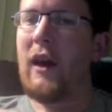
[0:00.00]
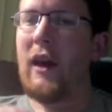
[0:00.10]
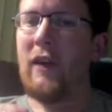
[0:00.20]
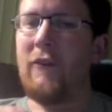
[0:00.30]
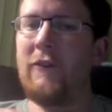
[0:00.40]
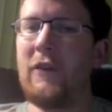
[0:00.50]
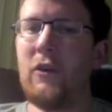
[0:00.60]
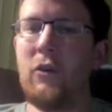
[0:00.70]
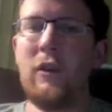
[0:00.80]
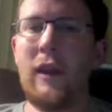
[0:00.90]
and a
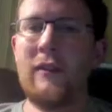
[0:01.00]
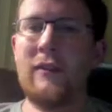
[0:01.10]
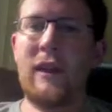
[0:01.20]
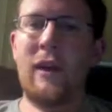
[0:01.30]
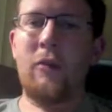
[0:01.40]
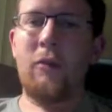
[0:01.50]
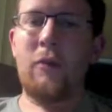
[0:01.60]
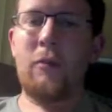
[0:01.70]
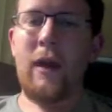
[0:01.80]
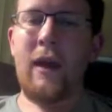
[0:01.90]
few less down
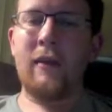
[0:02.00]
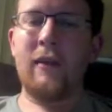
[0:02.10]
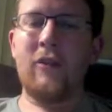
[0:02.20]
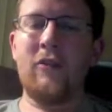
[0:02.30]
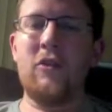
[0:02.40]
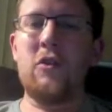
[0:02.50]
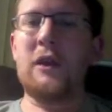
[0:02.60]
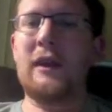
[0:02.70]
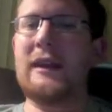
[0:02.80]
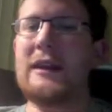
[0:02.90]
the back there, so you
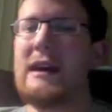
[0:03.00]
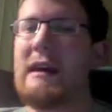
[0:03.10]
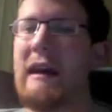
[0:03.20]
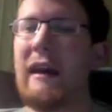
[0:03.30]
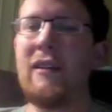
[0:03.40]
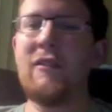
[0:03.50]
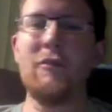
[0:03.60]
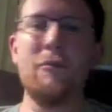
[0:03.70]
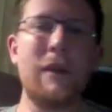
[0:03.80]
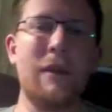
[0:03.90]
can kind
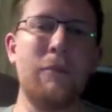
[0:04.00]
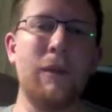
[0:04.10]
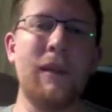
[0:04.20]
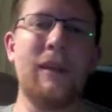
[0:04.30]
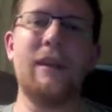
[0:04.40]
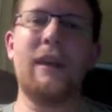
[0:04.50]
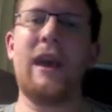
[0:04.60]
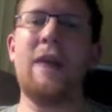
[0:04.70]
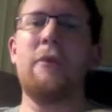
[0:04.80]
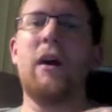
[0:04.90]
of manipulate the
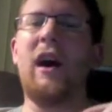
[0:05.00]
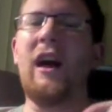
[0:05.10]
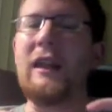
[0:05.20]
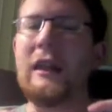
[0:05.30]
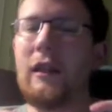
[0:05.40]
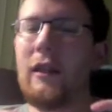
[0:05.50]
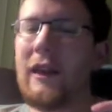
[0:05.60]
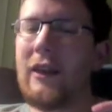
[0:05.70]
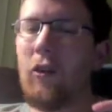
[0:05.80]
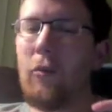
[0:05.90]
cap a
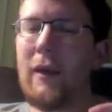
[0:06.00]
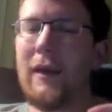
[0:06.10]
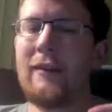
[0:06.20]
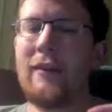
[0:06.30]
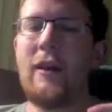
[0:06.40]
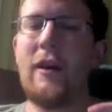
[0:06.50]
little bit,